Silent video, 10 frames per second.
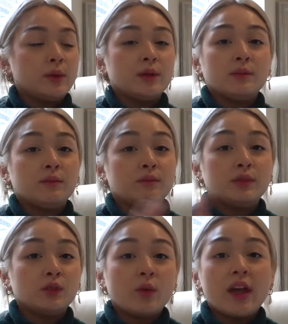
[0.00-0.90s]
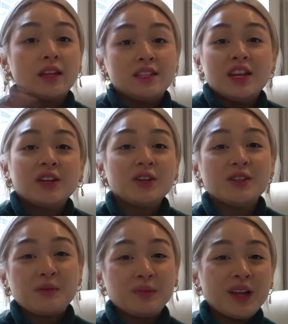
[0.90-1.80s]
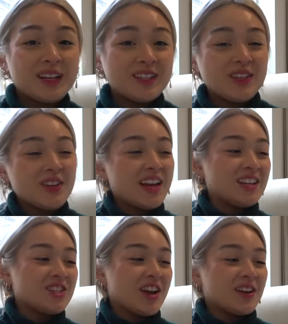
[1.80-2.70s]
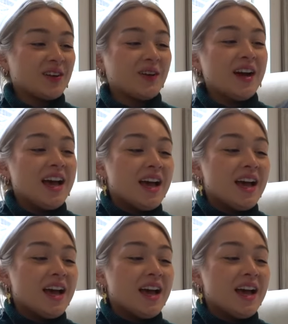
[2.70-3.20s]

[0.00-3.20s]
put sweat and tears and blood into that channel.